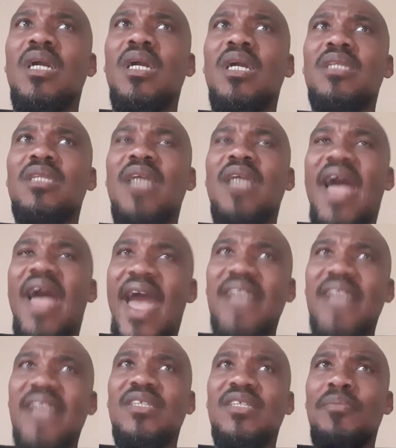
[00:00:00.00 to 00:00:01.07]
the act
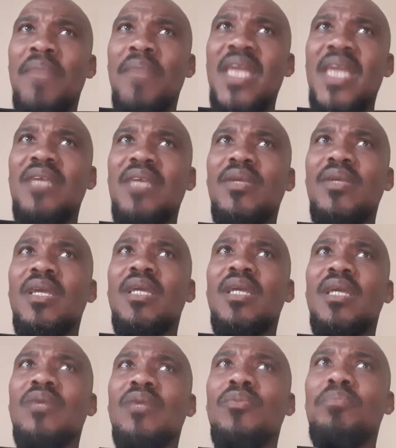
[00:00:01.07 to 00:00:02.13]
to
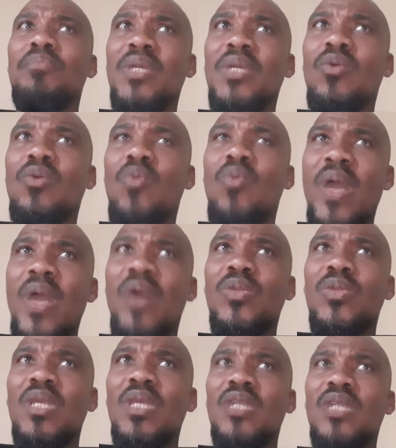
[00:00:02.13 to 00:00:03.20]
build wealth
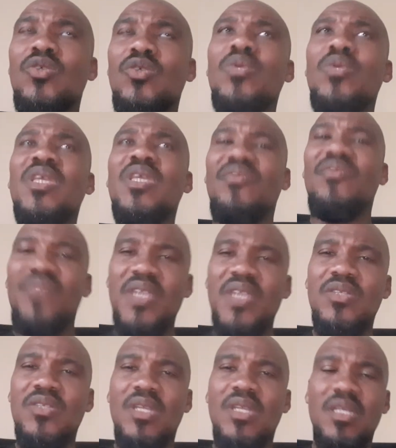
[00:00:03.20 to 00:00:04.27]
so we can fix
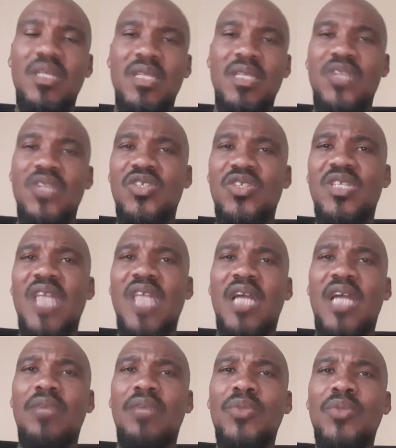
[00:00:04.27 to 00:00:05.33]
the conditions in our
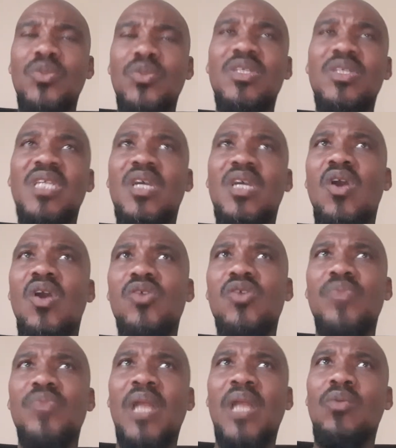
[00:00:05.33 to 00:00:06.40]
community caused
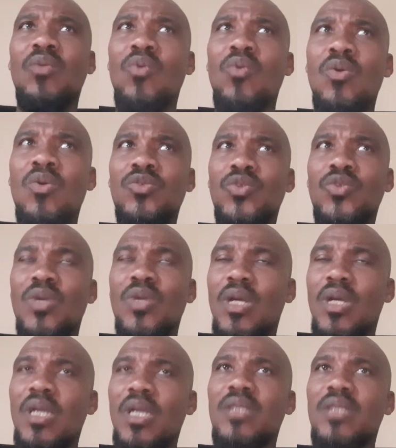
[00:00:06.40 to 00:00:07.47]
by the war on
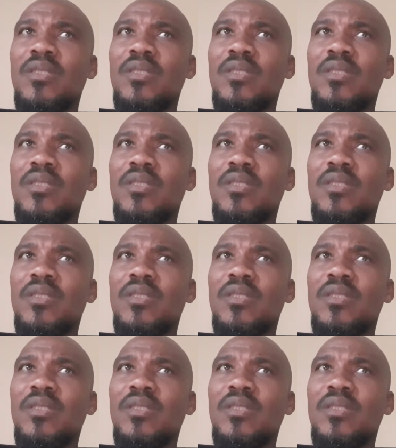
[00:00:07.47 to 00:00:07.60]
drugs,